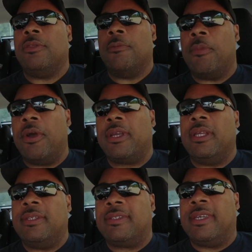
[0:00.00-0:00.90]
the
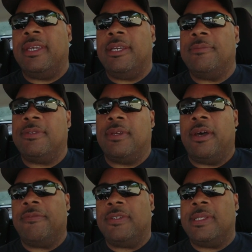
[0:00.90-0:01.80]
marketing schemes
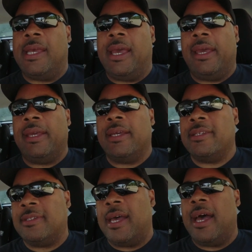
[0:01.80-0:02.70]
of today
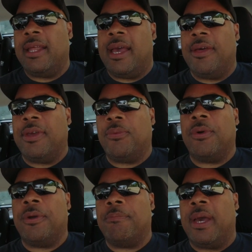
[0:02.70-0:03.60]
is not how they
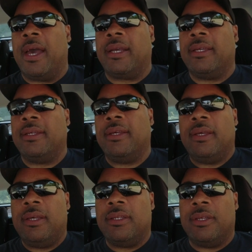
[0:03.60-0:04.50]
were back,
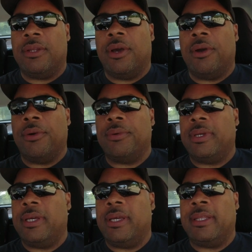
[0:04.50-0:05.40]
you know,
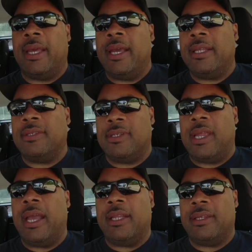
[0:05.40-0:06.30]
in the 80s and
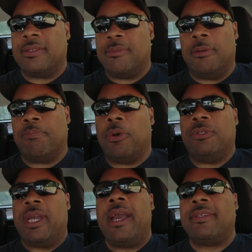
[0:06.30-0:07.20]
90s. I mean, Bo
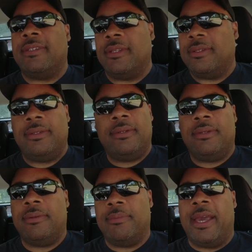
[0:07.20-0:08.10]
Jackson,
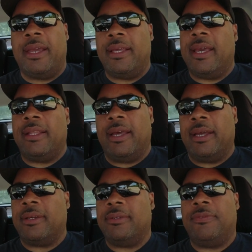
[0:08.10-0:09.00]
man, he had
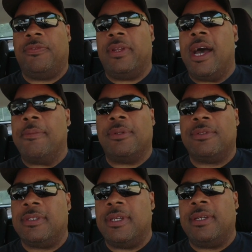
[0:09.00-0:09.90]
like phenomenal
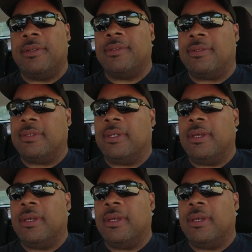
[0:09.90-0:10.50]
sneakers.